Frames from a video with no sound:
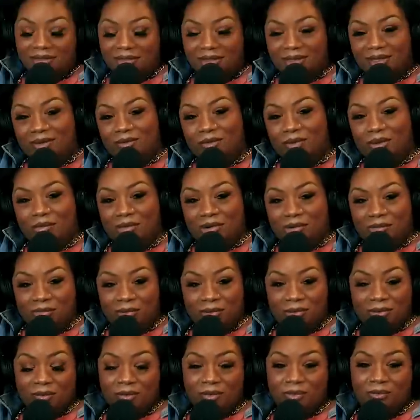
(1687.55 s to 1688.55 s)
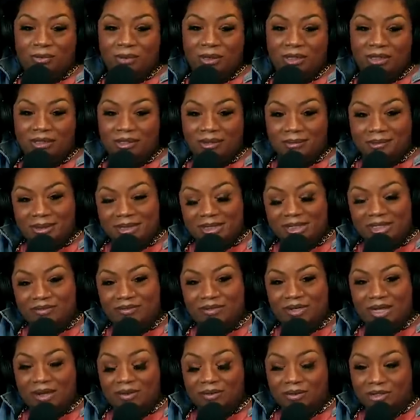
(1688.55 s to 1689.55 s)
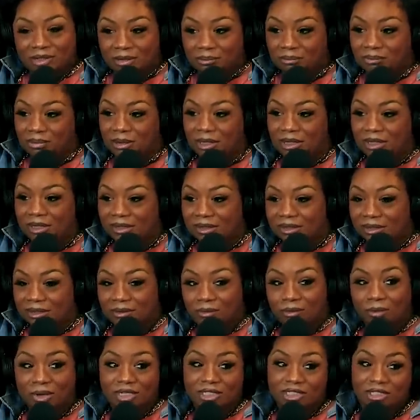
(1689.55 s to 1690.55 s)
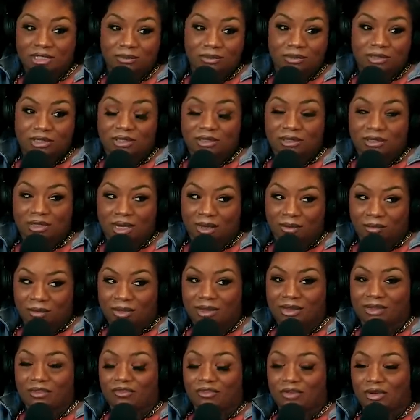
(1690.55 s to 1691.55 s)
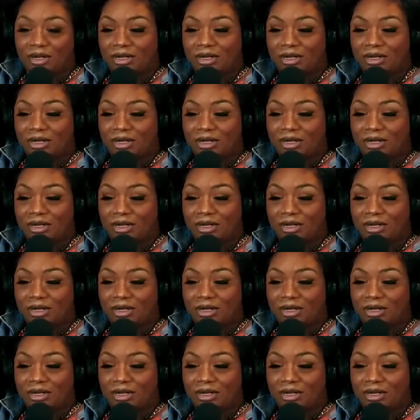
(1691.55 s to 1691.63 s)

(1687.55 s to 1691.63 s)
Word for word: think while my brother was picking up the TV, I was unplugging it while she was just like, "What the fuck?"